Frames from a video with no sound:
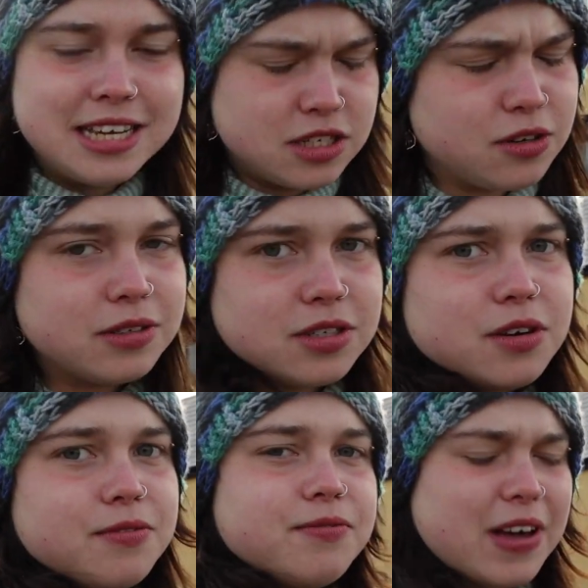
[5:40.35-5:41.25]
So
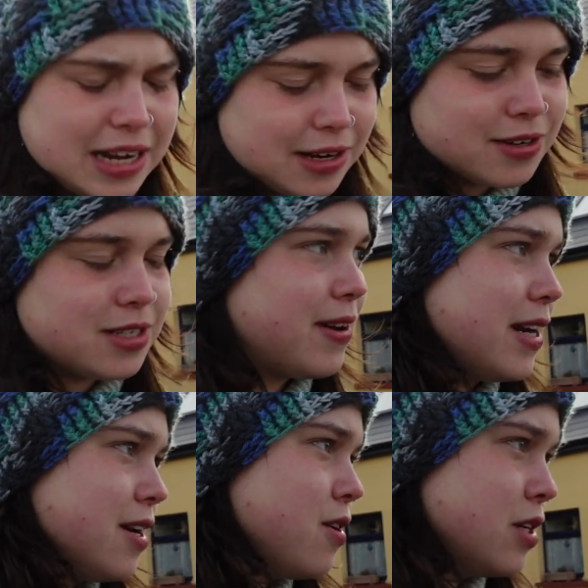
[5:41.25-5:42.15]
very nice,
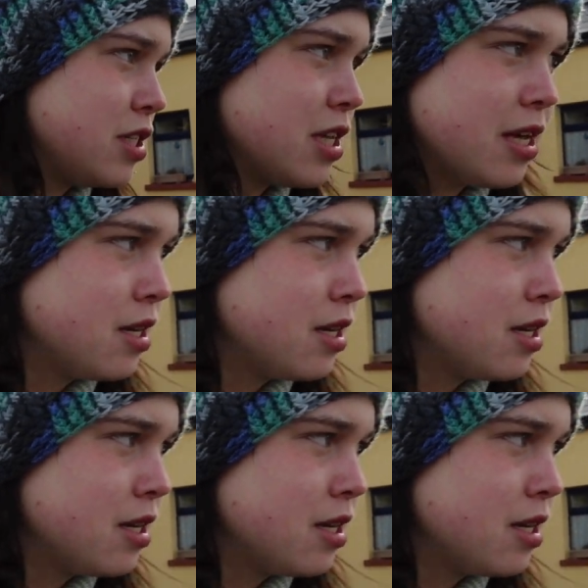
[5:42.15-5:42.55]
very nice.